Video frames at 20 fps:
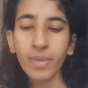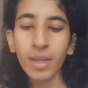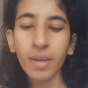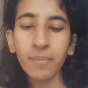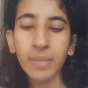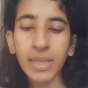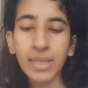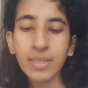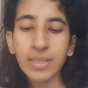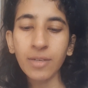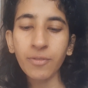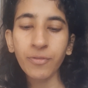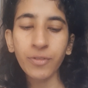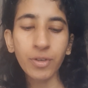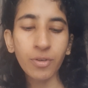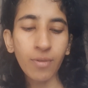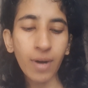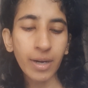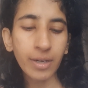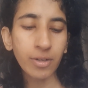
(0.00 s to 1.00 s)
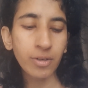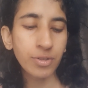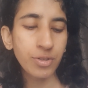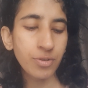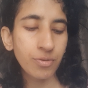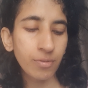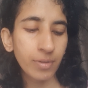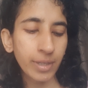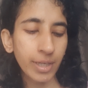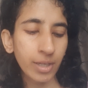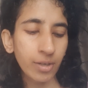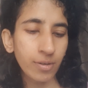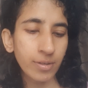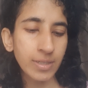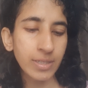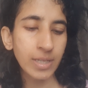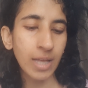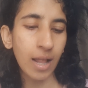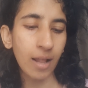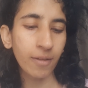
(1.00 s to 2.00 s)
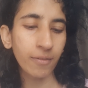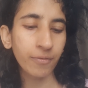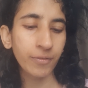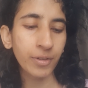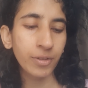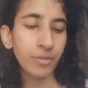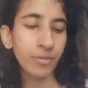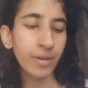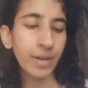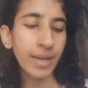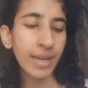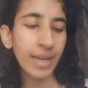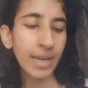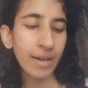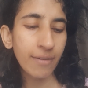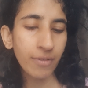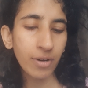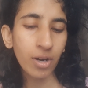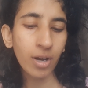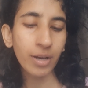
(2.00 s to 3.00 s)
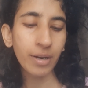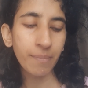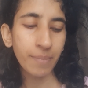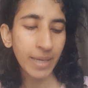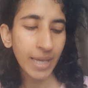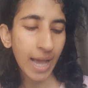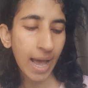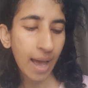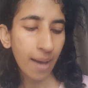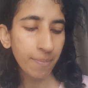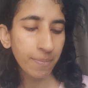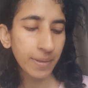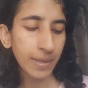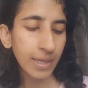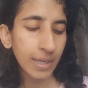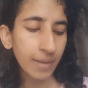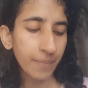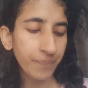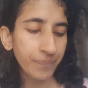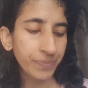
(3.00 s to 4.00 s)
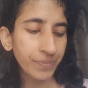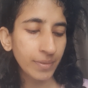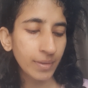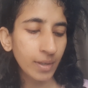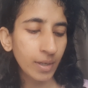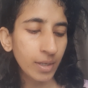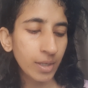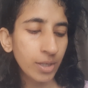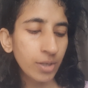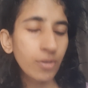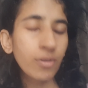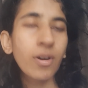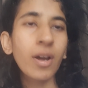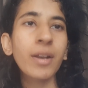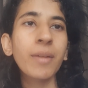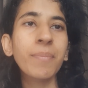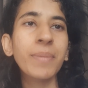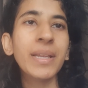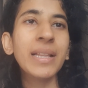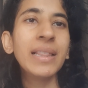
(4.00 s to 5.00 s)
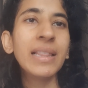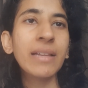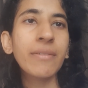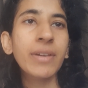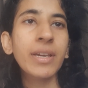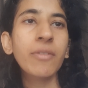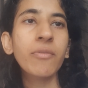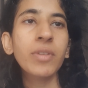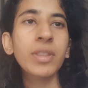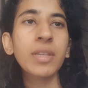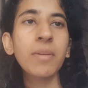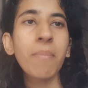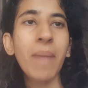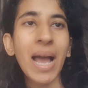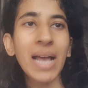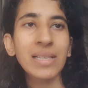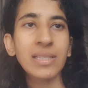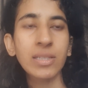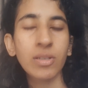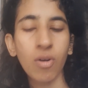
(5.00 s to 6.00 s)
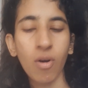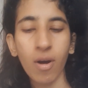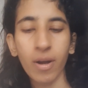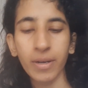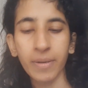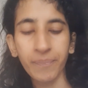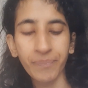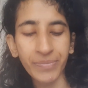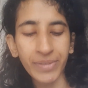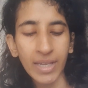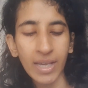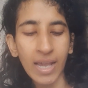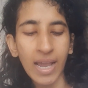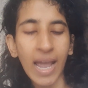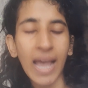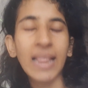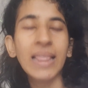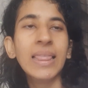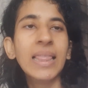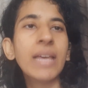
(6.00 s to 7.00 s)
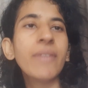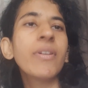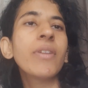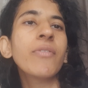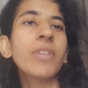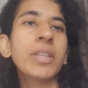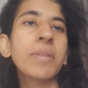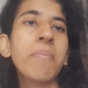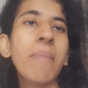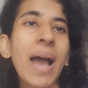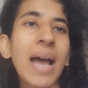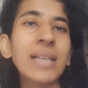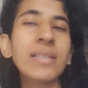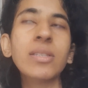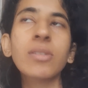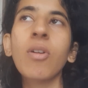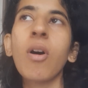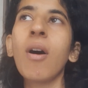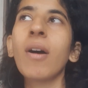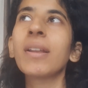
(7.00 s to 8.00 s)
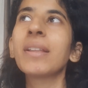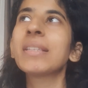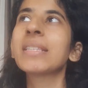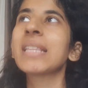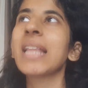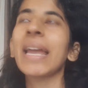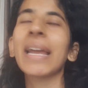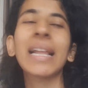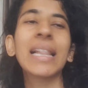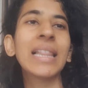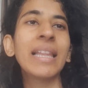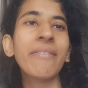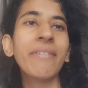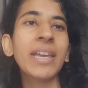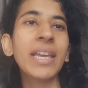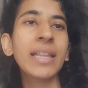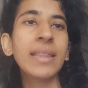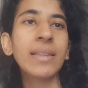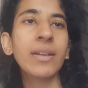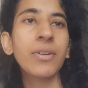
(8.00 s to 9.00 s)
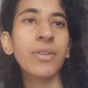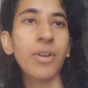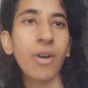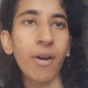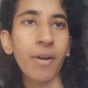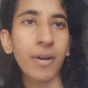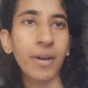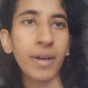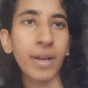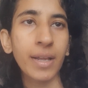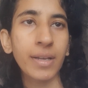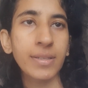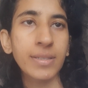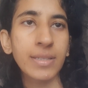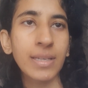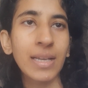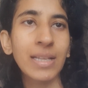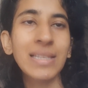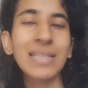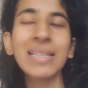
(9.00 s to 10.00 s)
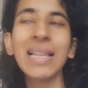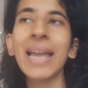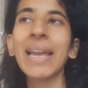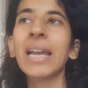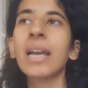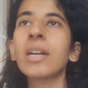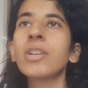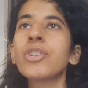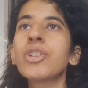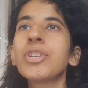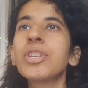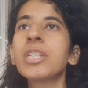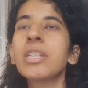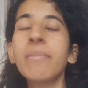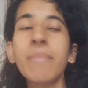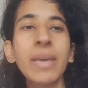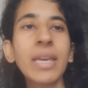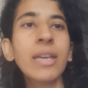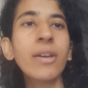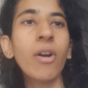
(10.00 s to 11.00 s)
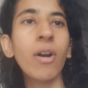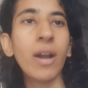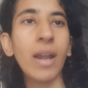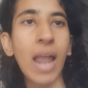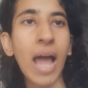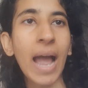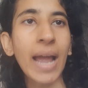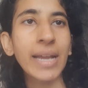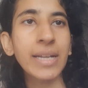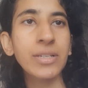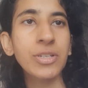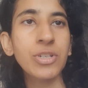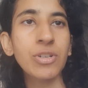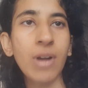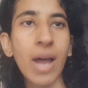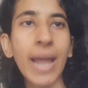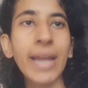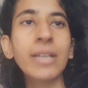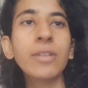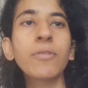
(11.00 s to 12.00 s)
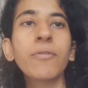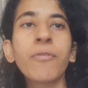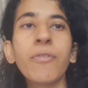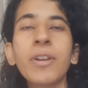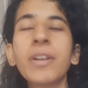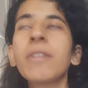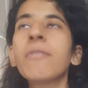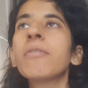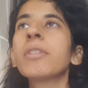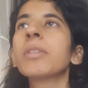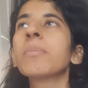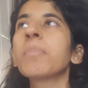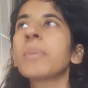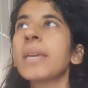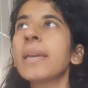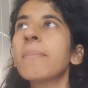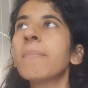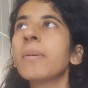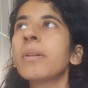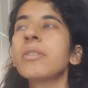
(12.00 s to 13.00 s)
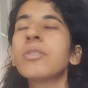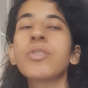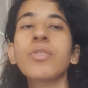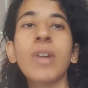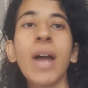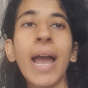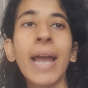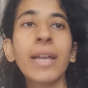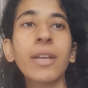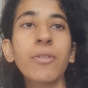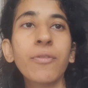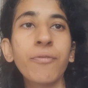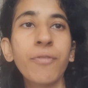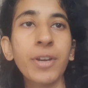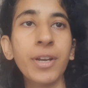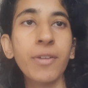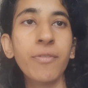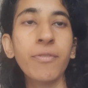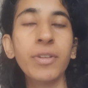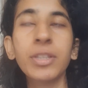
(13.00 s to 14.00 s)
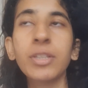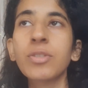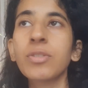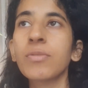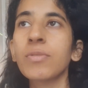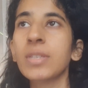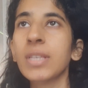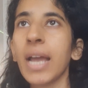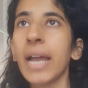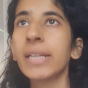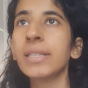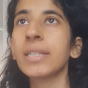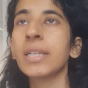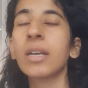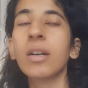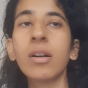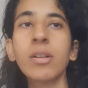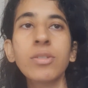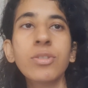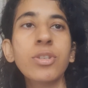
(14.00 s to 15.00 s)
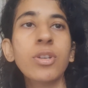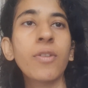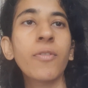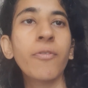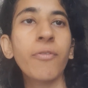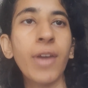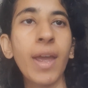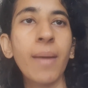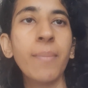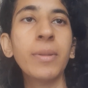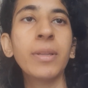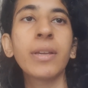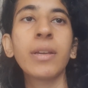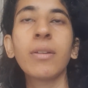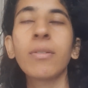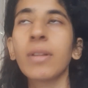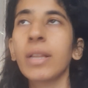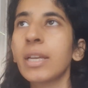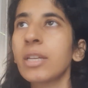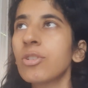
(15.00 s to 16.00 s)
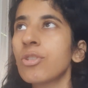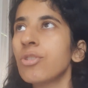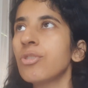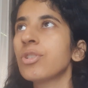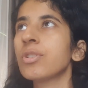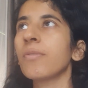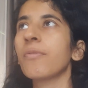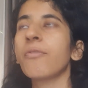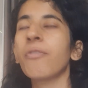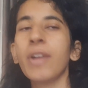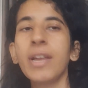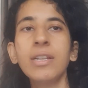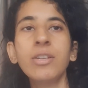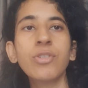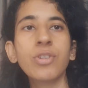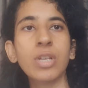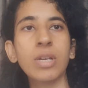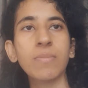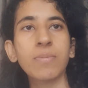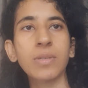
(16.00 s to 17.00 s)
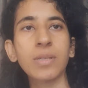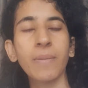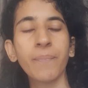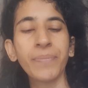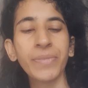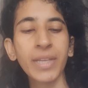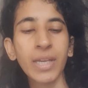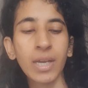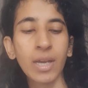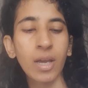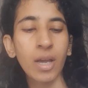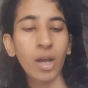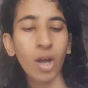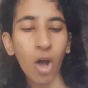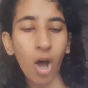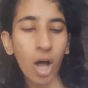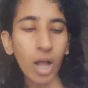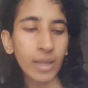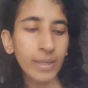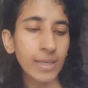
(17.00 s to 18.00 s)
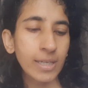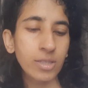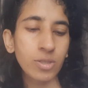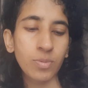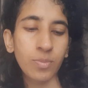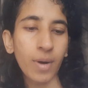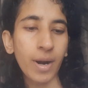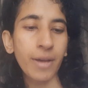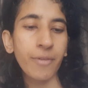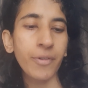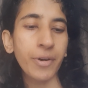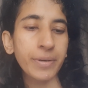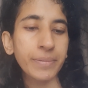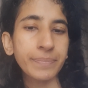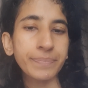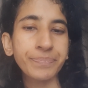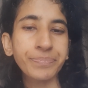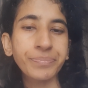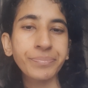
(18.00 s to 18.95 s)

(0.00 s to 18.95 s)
Because if you are not truly yourself, you're never gonna be happy. You're gonna be living with the mask on. And living with the mask on is like living in the darkness. It's like dimming your light, trying to fit in with the people, trying to fit in with the society, culture, family, relationship, friendships, colleagues, whatever.